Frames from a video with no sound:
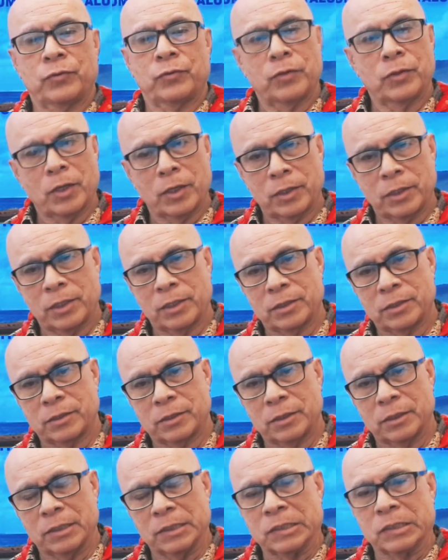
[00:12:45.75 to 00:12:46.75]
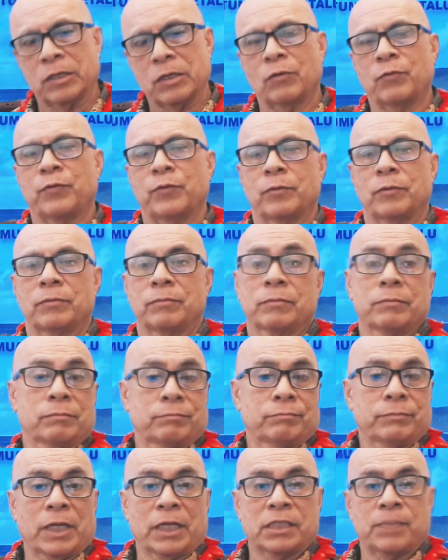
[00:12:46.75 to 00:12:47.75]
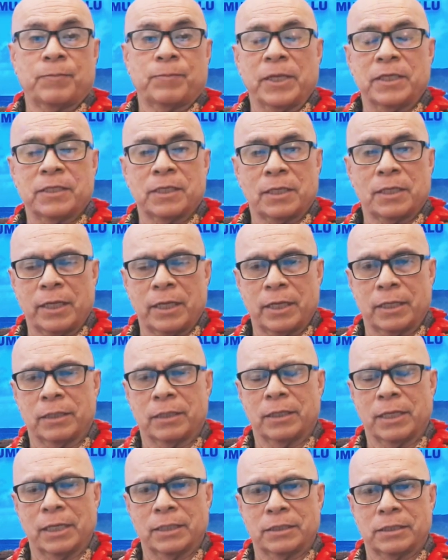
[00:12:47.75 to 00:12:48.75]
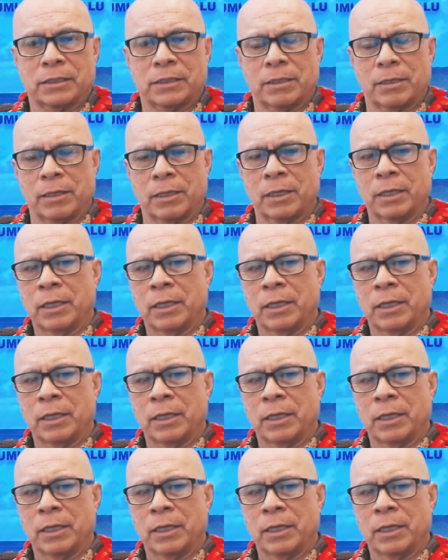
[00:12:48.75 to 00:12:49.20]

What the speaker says: not as skillful. That's basically it. That's the